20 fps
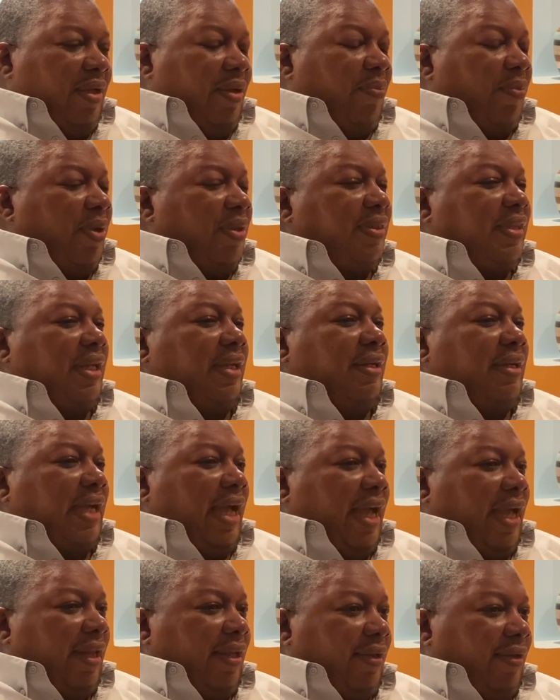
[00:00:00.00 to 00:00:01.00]

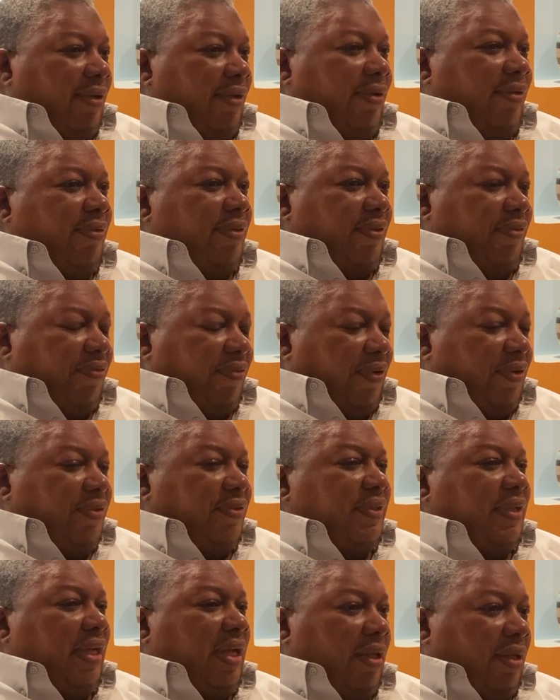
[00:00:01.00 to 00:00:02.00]
The first
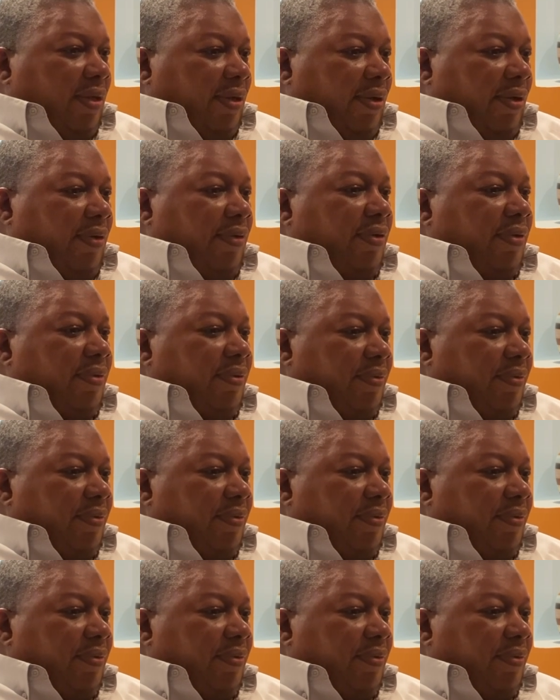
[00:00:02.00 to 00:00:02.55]
thing I learned,